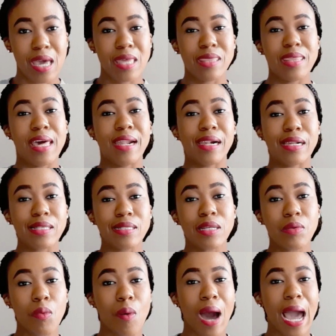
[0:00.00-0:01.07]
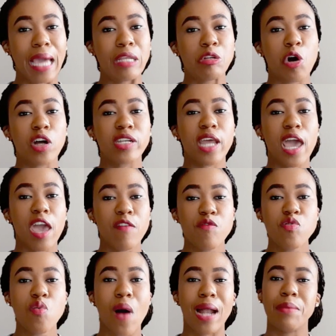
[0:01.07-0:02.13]
the reason why not
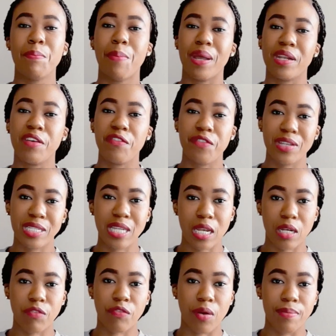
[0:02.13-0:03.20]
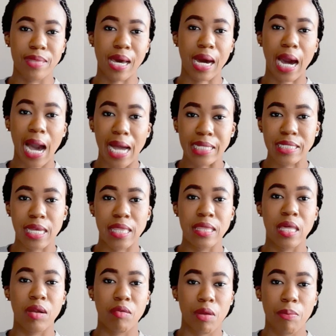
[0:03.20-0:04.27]
everyone benefited from the cut in the
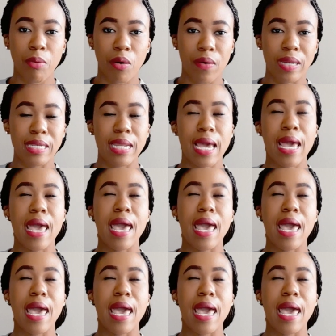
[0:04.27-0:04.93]
repo rate,